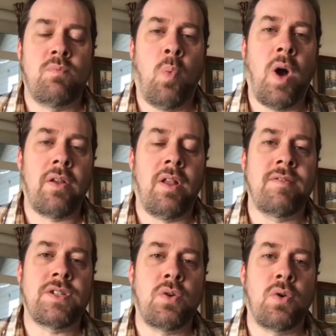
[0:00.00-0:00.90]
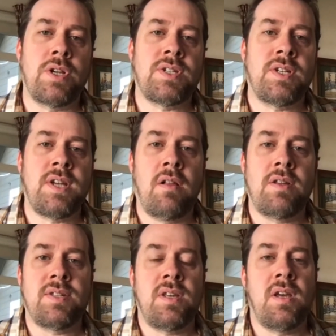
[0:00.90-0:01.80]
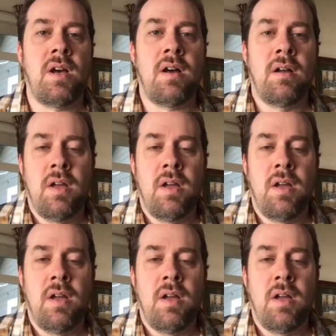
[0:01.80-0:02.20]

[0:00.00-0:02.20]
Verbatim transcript: wildlife stories to tell is the uh,